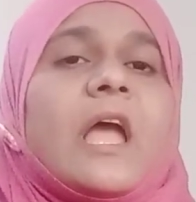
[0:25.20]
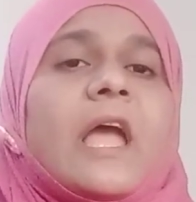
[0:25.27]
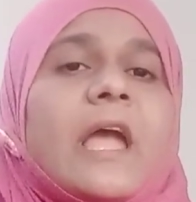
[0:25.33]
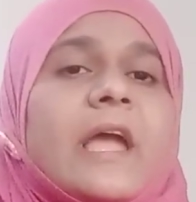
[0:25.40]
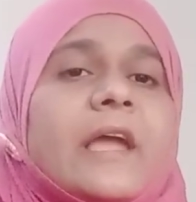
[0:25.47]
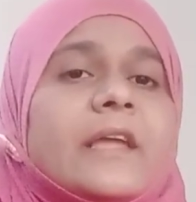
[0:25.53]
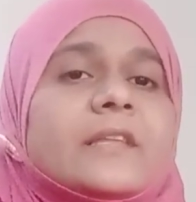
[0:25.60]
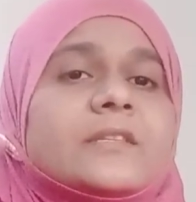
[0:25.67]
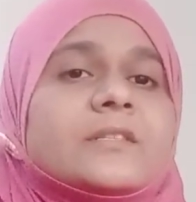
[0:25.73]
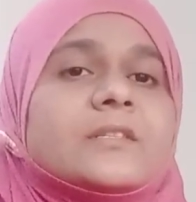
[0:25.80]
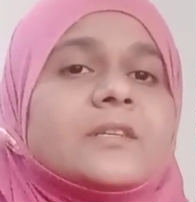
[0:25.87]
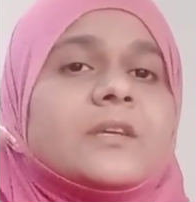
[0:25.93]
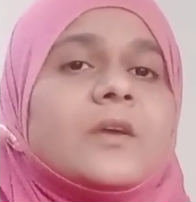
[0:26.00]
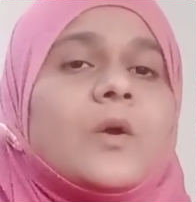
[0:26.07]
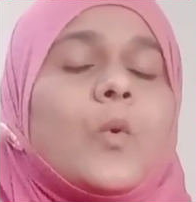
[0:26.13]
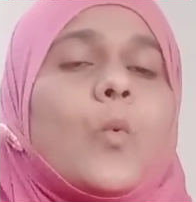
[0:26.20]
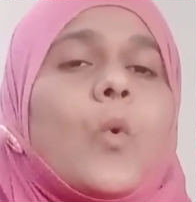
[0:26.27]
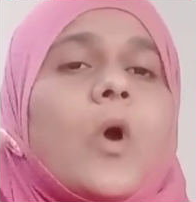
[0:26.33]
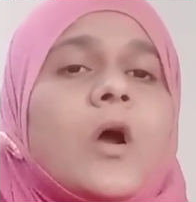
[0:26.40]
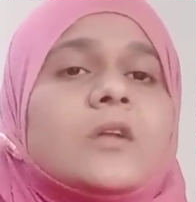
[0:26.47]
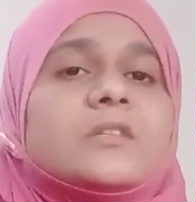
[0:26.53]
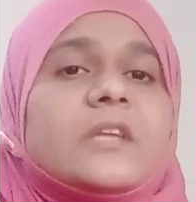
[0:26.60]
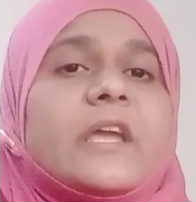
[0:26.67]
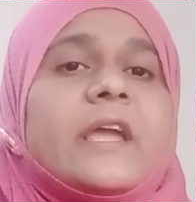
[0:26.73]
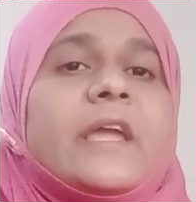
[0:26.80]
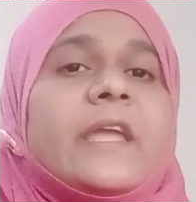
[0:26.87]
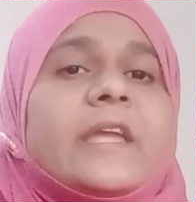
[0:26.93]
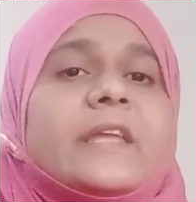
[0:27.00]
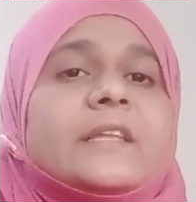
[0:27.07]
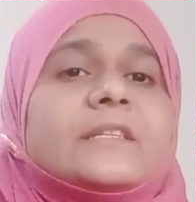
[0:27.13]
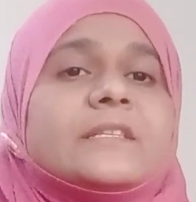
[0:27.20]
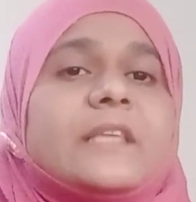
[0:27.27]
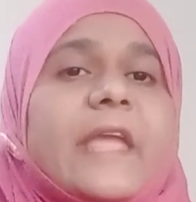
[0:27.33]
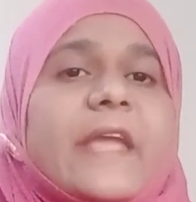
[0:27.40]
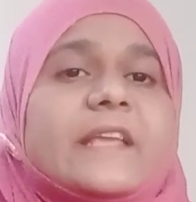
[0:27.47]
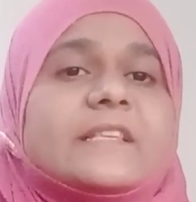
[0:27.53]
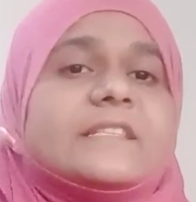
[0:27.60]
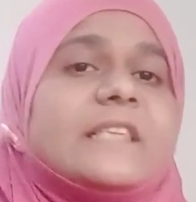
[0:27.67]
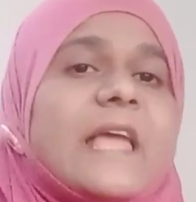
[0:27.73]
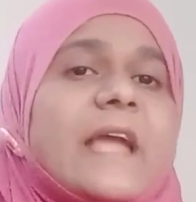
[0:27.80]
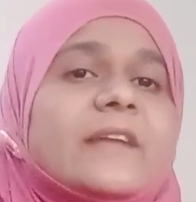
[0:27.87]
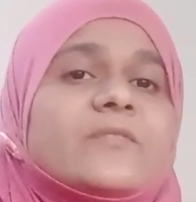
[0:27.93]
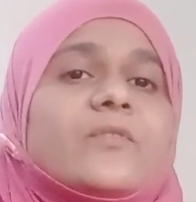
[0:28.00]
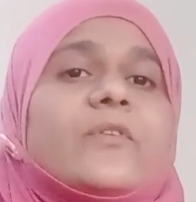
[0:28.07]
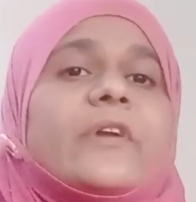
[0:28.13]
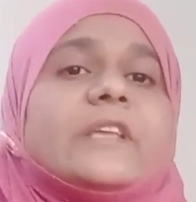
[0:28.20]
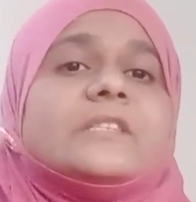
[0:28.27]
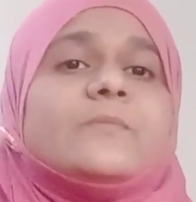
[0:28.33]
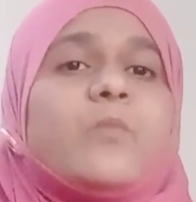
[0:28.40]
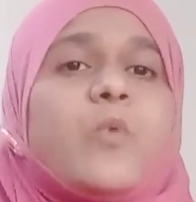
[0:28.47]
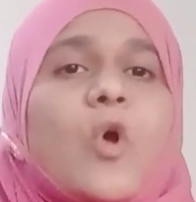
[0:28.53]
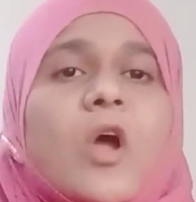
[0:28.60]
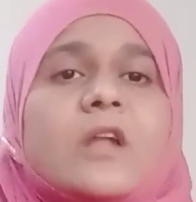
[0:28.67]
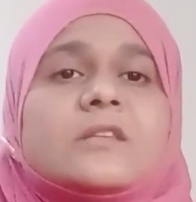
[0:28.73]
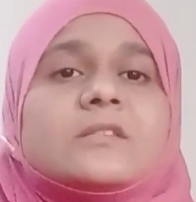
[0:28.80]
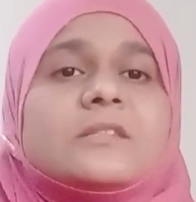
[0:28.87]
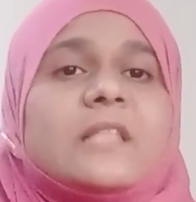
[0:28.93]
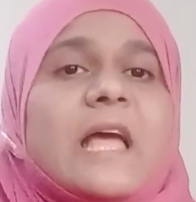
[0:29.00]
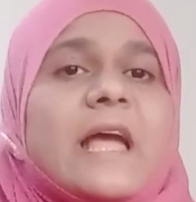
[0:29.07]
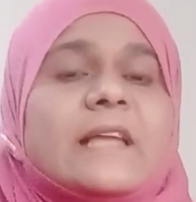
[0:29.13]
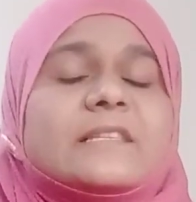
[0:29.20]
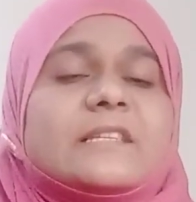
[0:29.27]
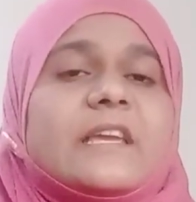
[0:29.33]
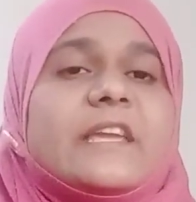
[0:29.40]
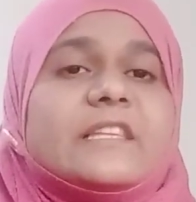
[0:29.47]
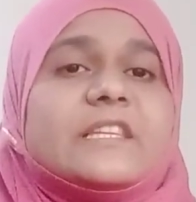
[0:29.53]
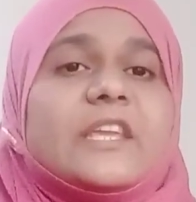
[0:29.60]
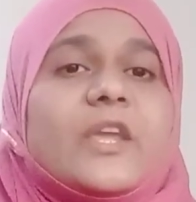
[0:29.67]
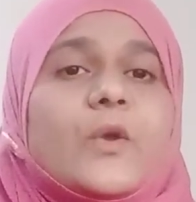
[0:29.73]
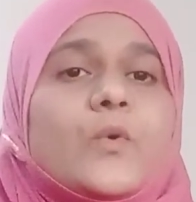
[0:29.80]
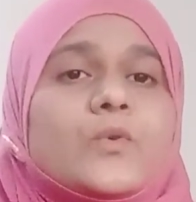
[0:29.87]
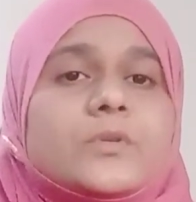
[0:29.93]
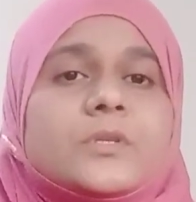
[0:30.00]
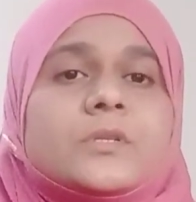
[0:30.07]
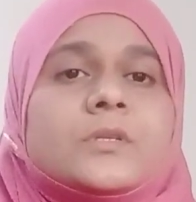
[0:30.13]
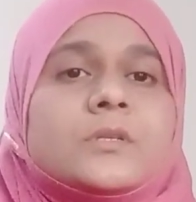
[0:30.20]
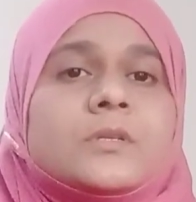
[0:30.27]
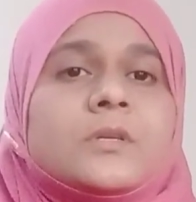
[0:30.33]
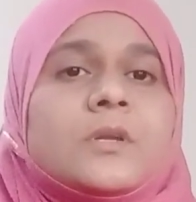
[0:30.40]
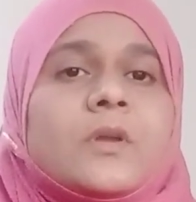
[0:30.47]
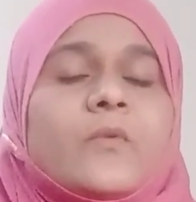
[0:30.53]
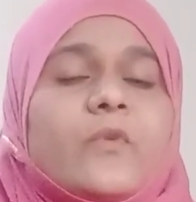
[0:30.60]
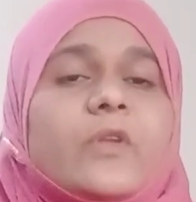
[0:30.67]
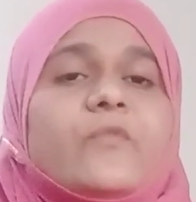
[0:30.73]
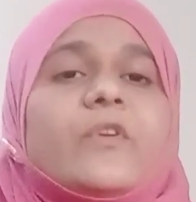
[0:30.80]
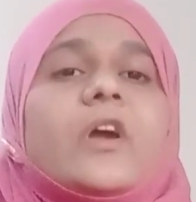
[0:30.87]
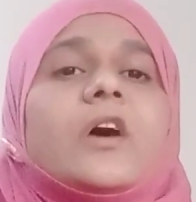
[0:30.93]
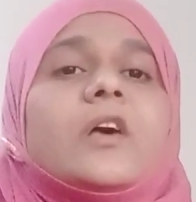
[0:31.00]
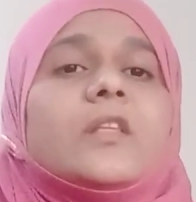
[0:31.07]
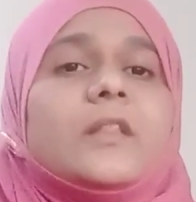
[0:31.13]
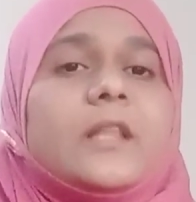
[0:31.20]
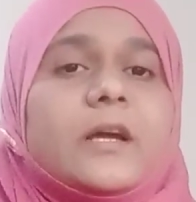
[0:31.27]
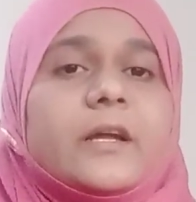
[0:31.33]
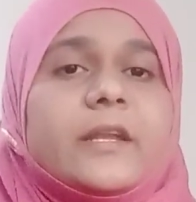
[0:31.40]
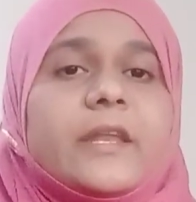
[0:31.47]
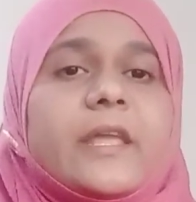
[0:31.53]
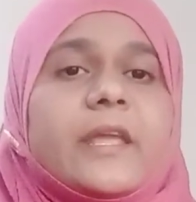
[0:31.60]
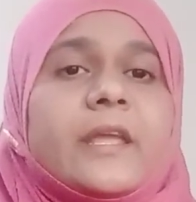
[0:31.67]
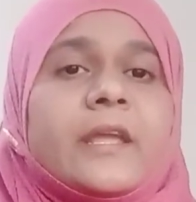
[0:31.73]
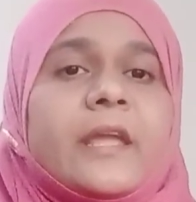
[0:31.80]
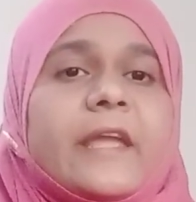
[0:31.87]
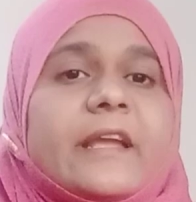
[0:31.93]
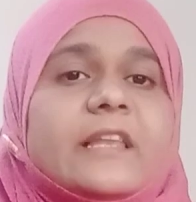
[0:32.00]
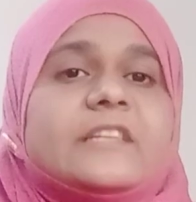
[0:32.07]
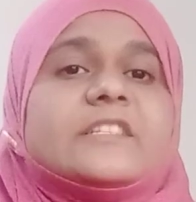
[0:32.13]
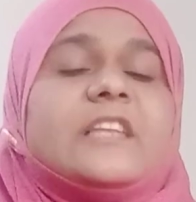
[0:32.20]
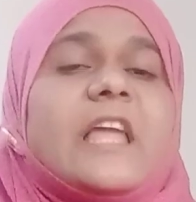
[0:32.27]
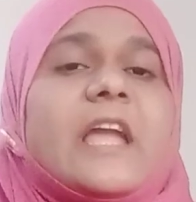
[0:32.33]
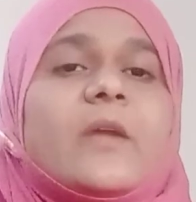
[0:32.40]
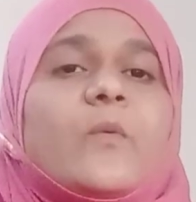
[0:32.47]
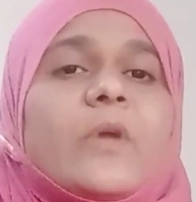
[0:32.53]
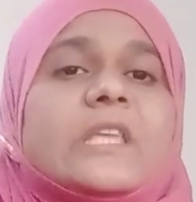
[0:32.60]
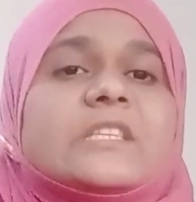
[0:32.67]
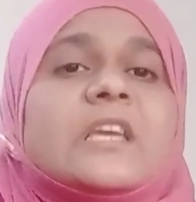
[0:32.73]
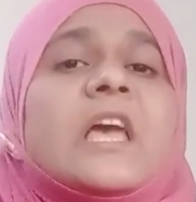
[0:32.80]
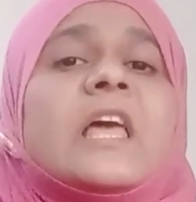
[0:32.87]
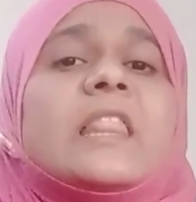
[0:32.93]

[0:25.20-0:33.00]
and what its exact response that it gives when we are learning English language.